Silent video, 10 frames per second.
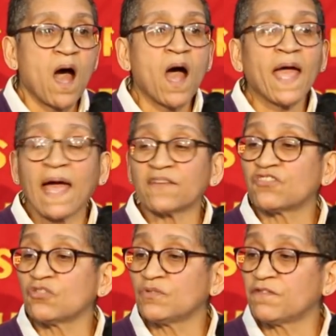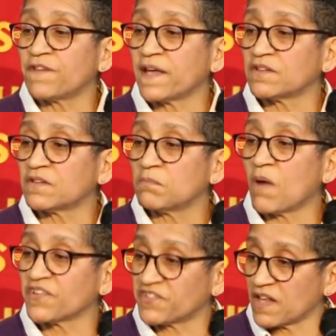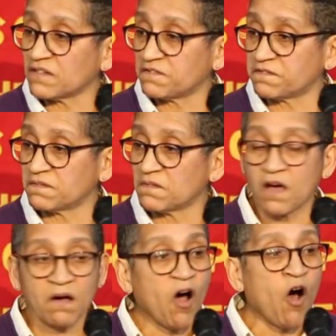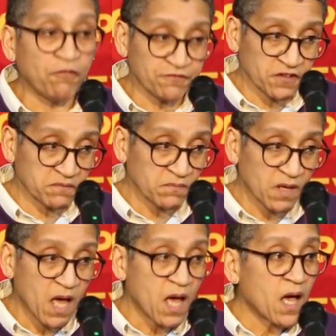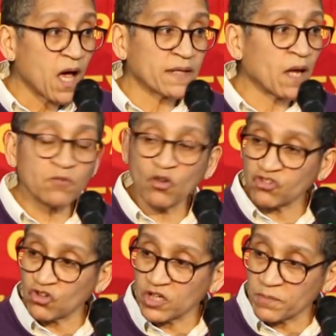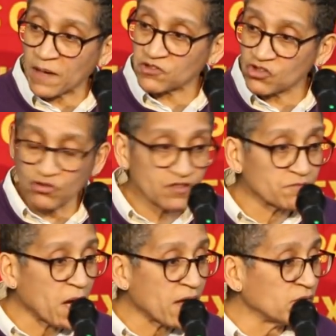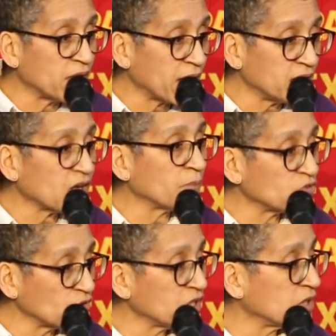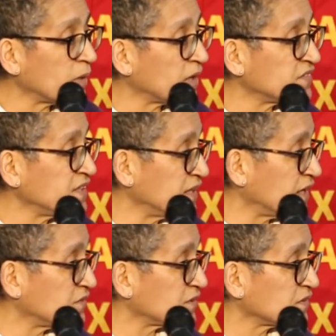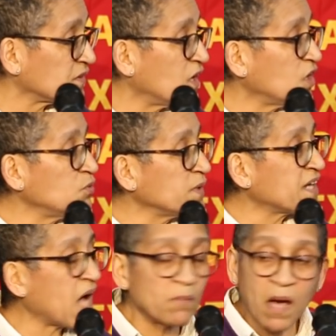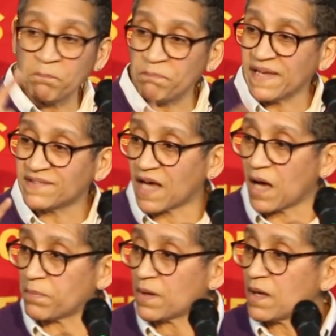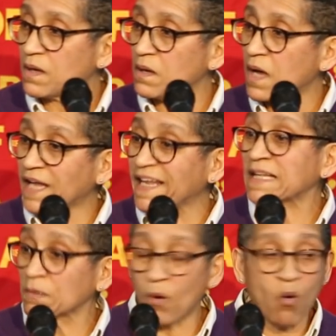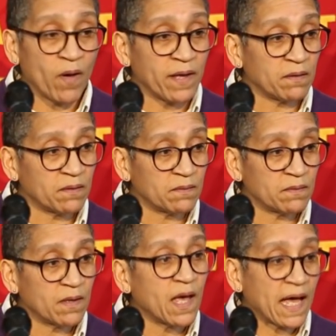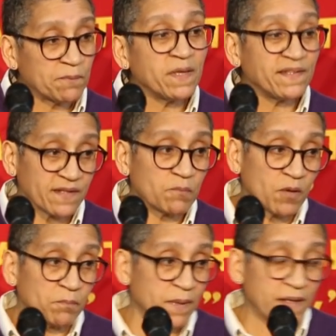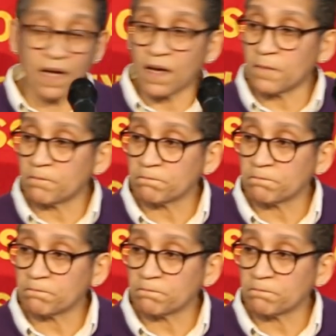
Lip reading: I had to defend myself often, and I'm not talking about children my own age, I'm talking about teenagers who would come and beat up a little boy and me somewhat bigger.